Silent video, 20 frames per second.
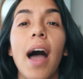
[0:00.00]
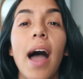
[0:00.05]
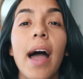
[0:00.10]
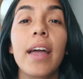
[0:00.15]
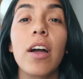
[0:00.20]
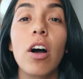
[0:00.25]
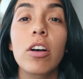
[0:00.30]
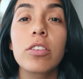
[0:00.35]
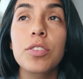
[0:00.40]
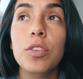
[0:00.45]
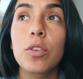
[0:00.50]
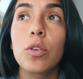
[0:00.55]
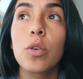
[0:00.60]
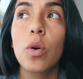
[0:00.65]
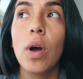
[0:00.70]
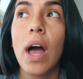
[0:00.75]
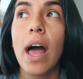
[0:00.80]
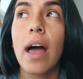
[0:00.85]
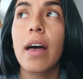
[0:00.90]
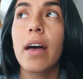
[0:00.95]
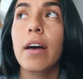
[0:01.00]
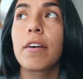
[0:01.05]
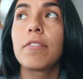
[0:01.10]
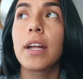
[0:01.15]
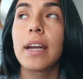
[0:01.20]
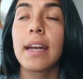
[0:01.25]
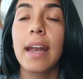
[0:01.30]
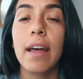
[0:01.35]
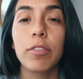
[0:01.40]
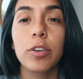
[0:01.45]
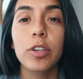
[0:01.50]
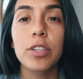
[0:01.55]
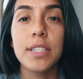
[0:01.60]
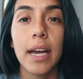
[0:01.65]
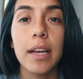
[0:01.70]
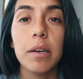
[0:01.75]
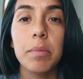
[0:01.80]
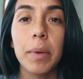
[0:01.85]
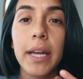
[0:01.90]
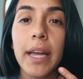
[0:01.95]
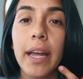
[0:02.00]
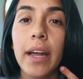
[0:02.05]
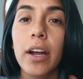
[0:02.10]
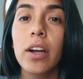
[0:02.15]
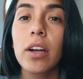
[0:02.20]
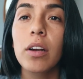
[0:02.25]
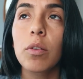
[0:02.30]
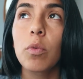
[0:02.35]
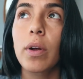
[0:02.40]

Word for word: I also have never dyed my hair.